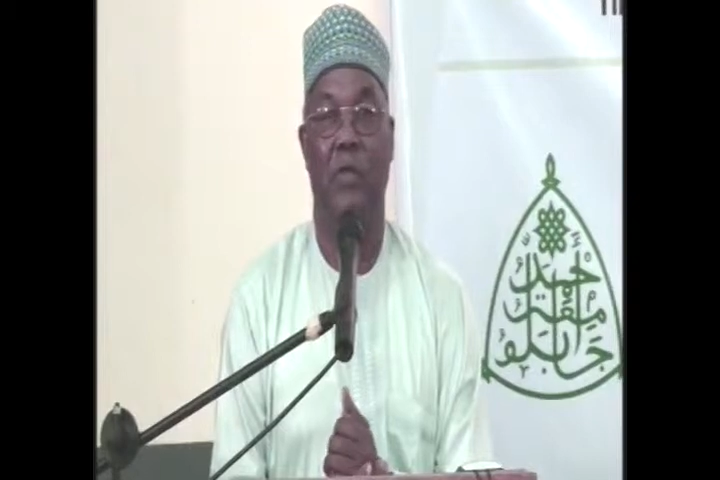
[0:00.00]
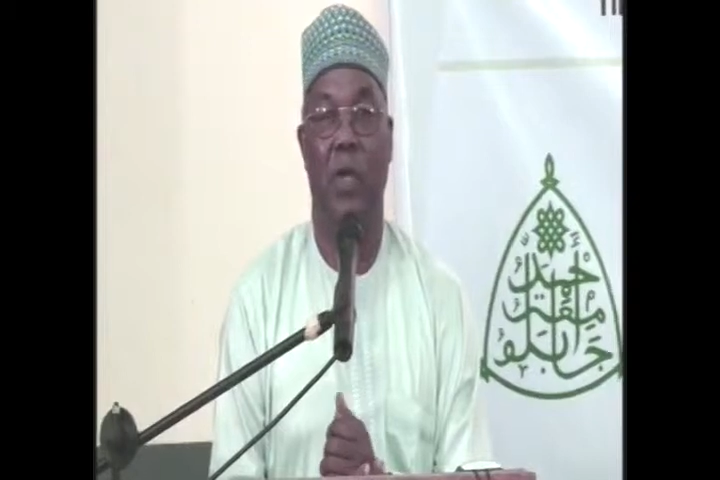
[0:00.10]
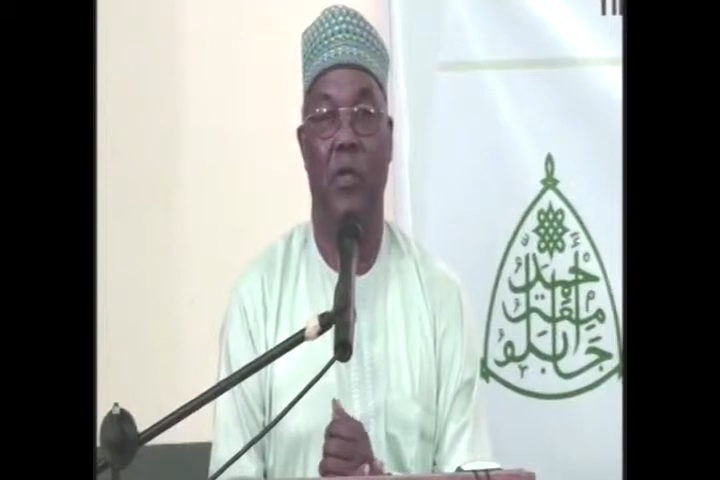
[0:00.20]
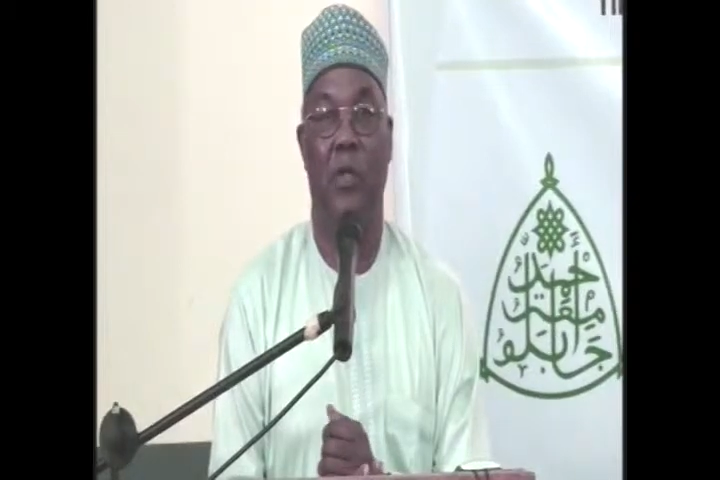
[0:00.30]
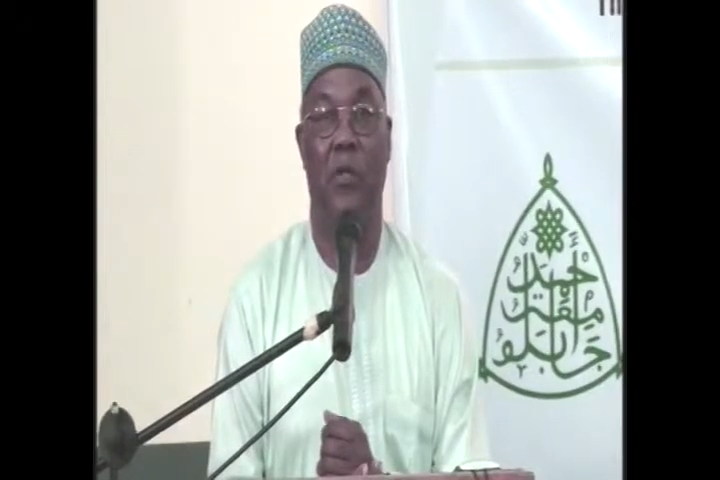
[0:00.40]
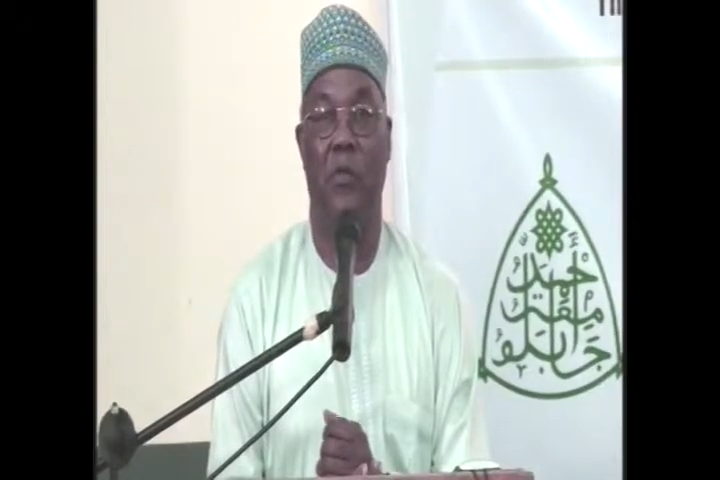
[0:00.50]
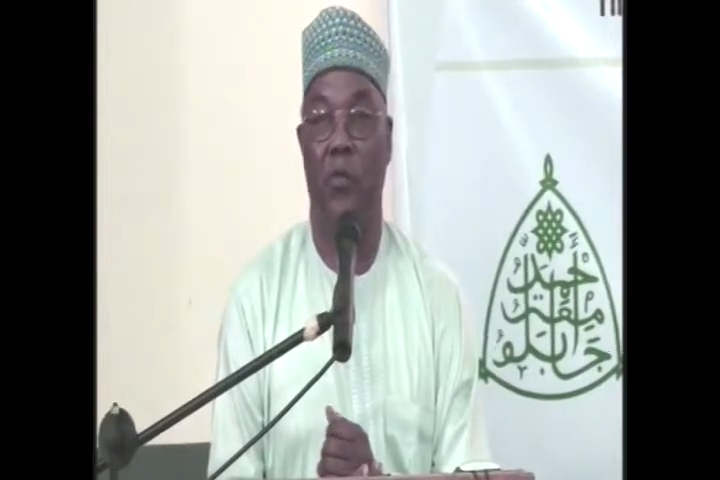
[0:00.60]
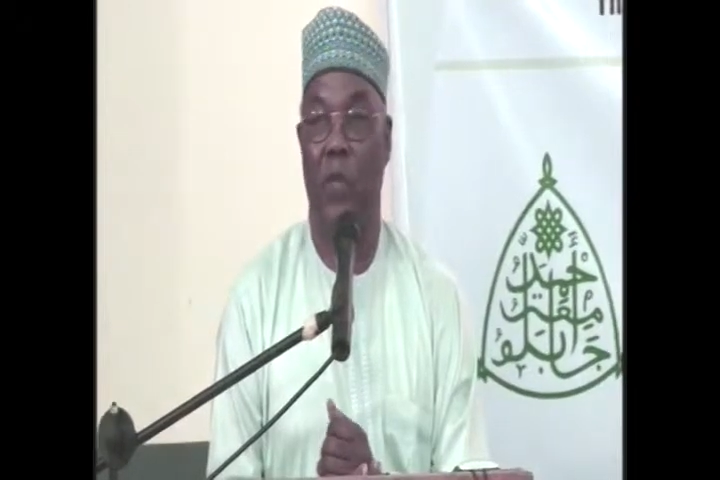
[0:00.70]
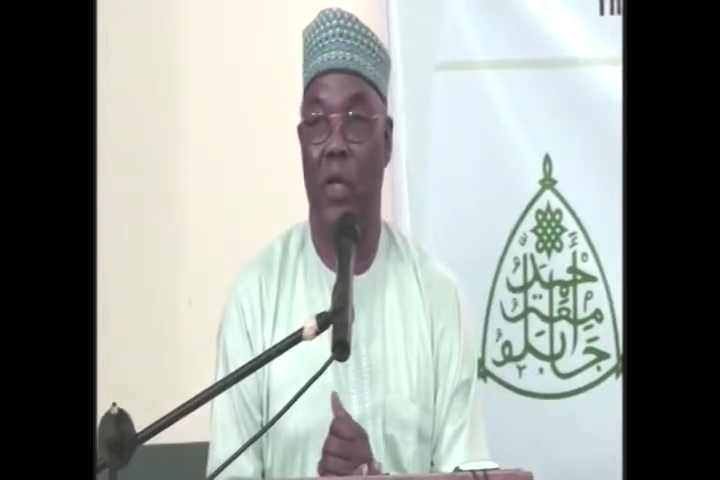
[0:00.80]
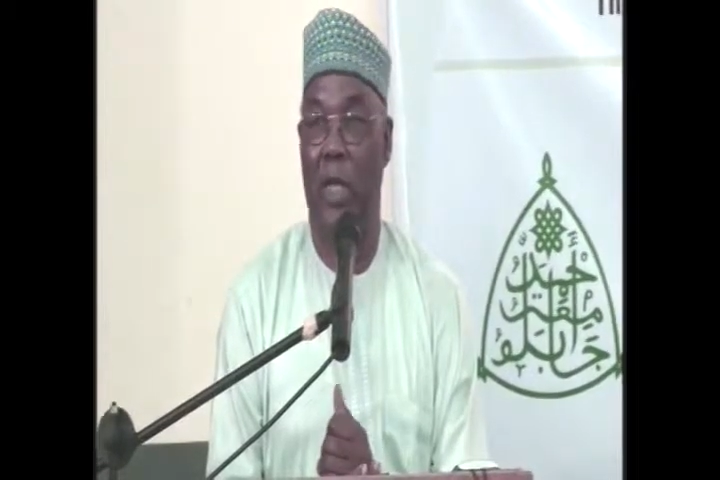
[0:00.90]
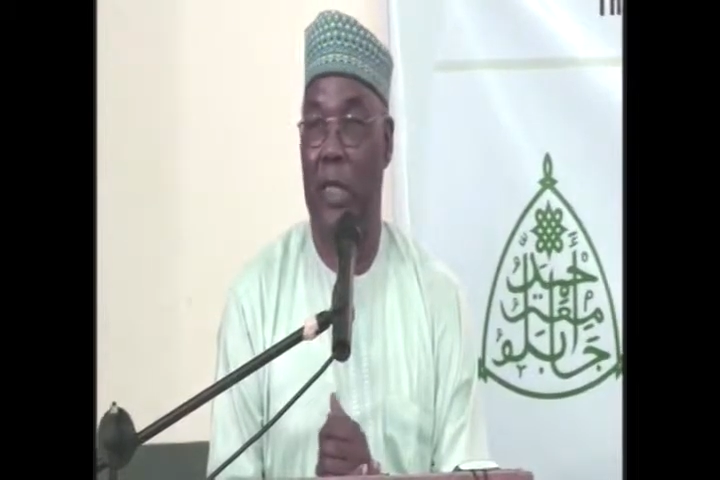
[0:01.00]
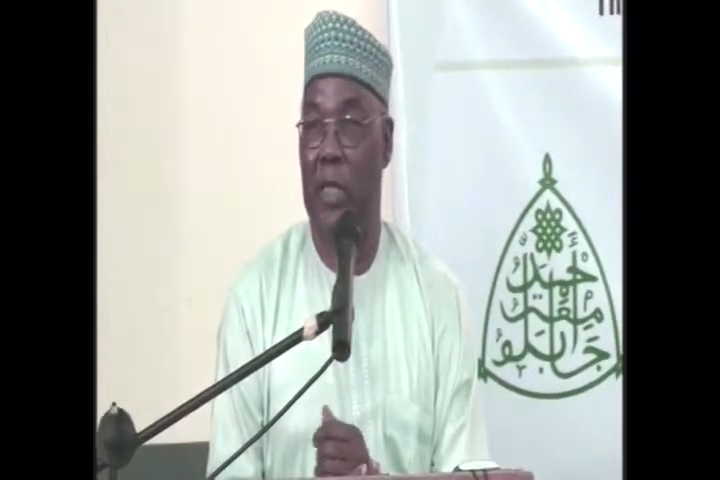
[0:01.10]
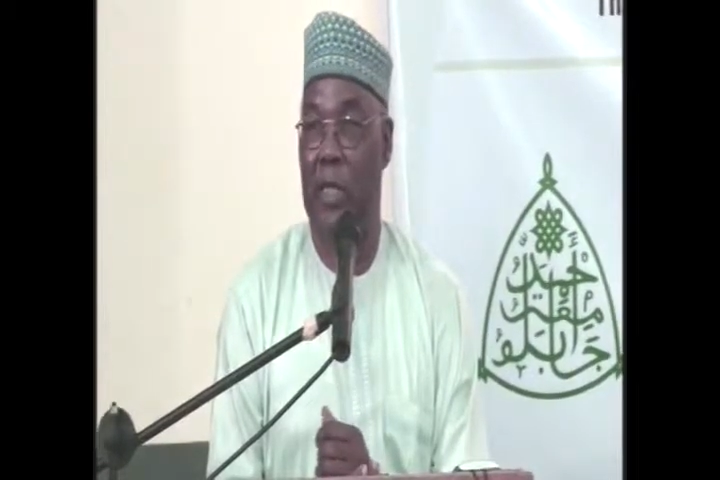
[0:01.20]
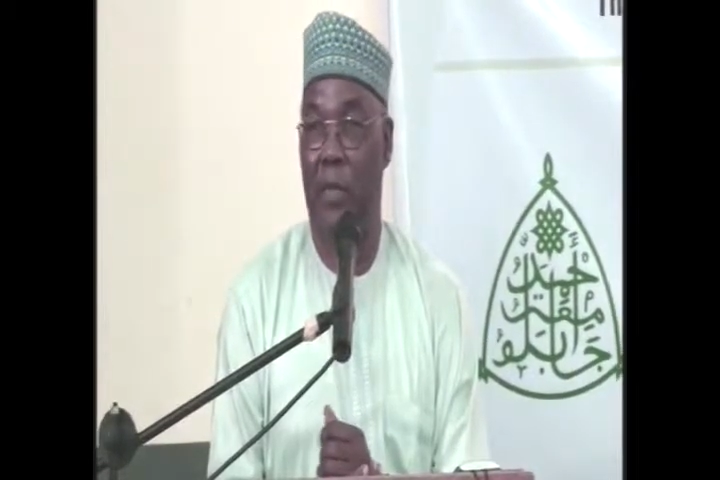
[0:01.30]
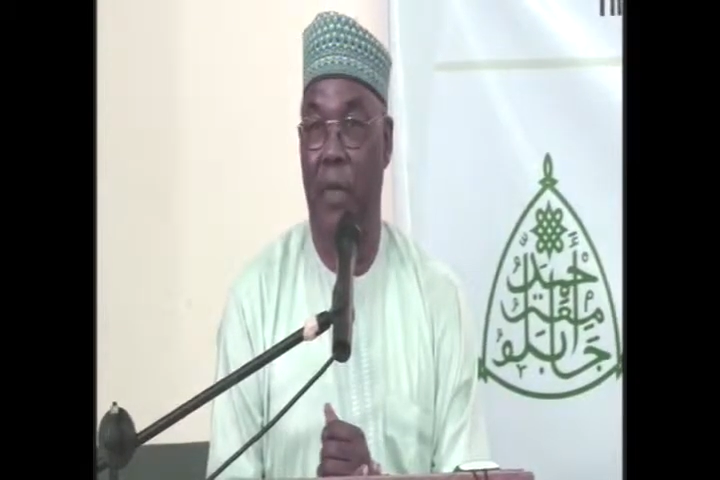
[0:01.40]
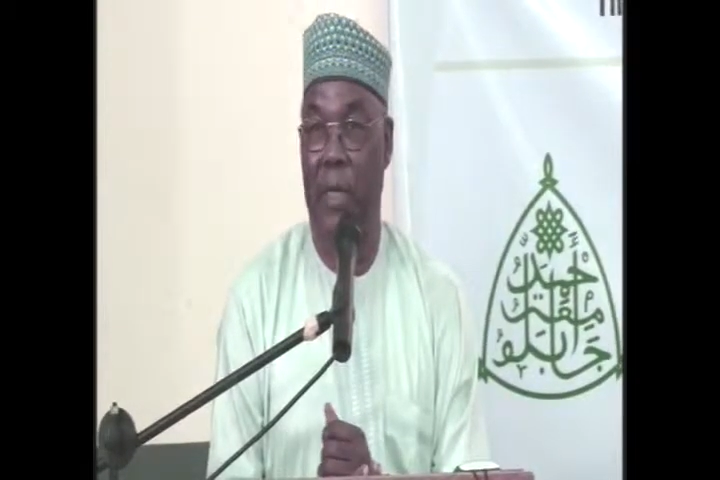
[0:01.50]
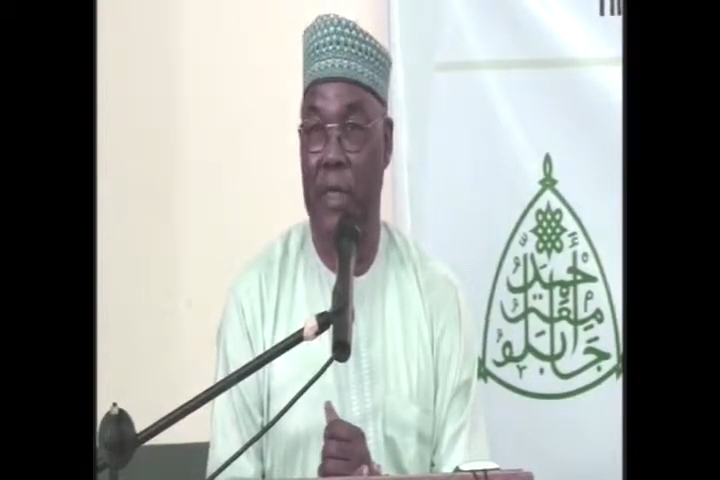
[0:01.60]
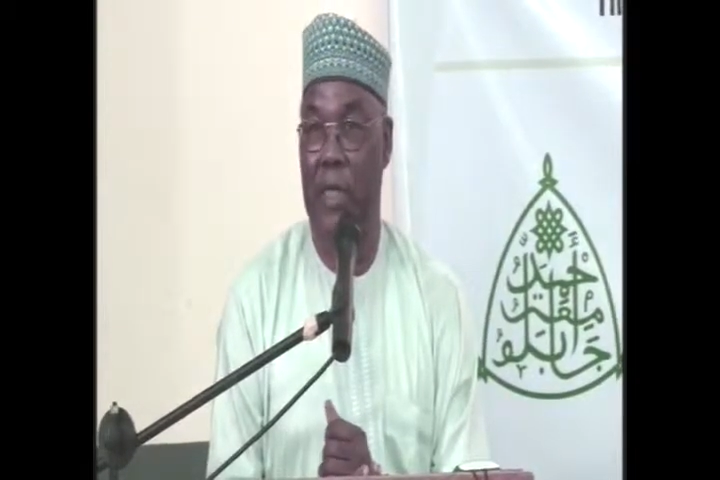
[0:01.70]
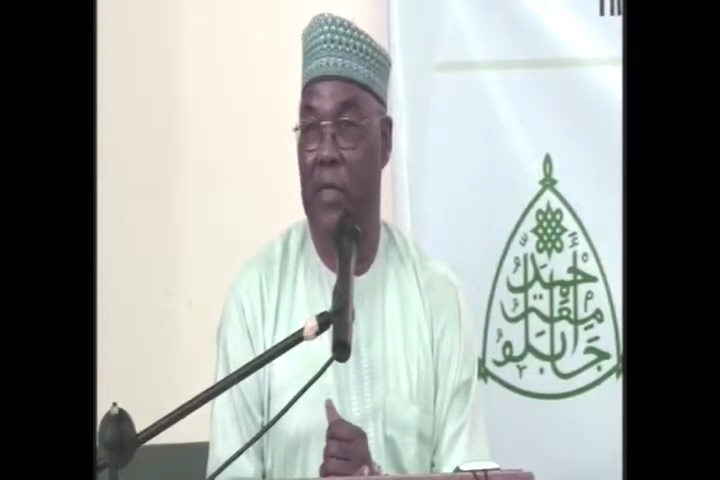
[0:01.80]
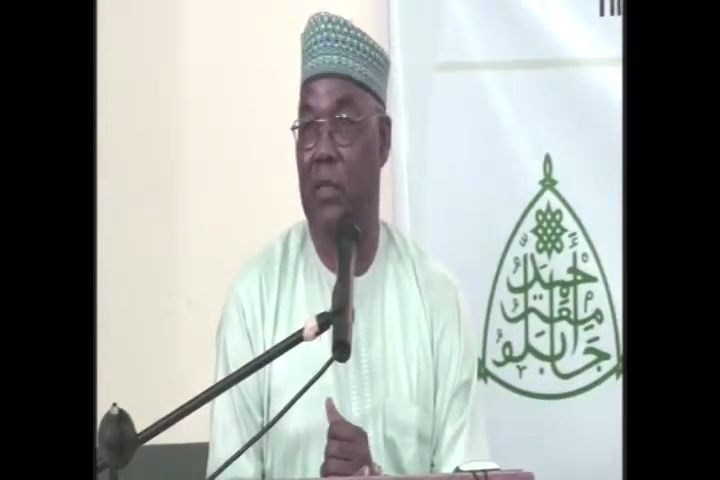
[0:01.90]
were not even born at that time, and
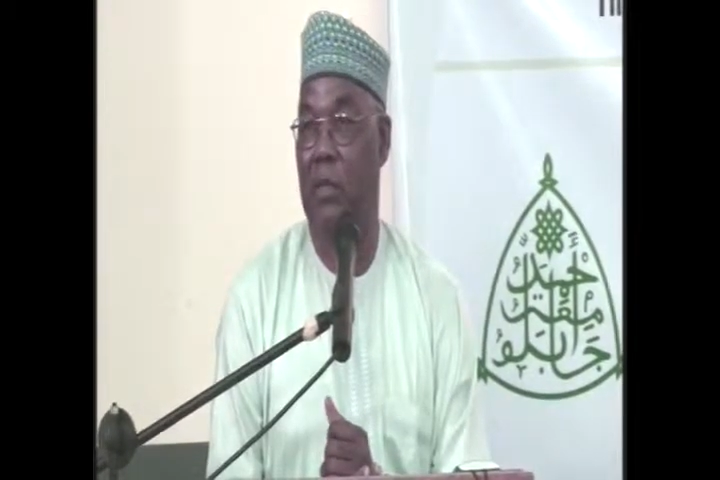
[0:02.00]
yet